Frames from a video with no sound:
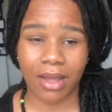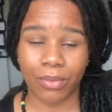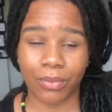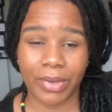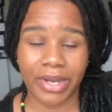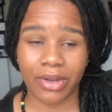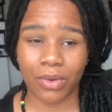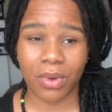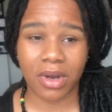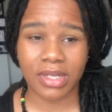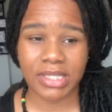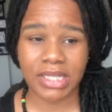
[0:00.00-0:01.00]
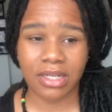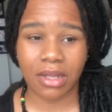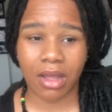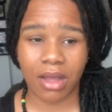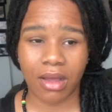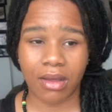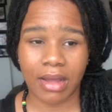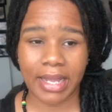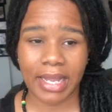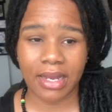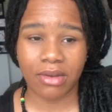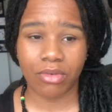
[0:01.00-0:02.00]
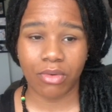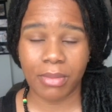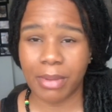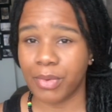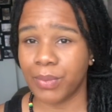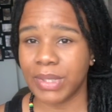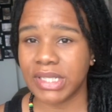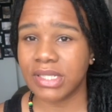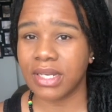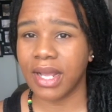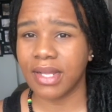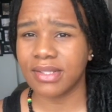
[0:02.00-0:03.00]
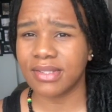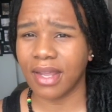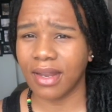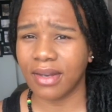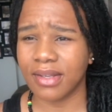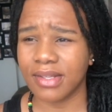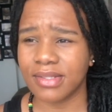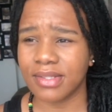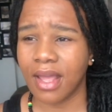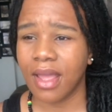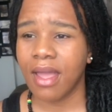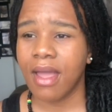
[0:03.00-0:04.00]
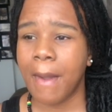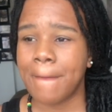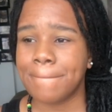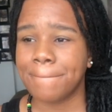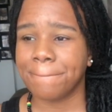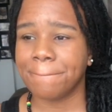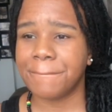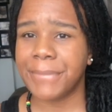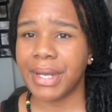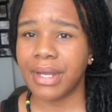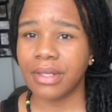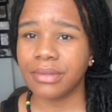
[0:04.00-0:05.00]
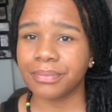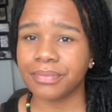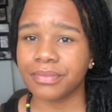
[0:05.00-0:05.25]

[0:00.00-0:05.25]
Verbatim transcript: we're in quarantine, y'all. I can't even remember what today's date is. But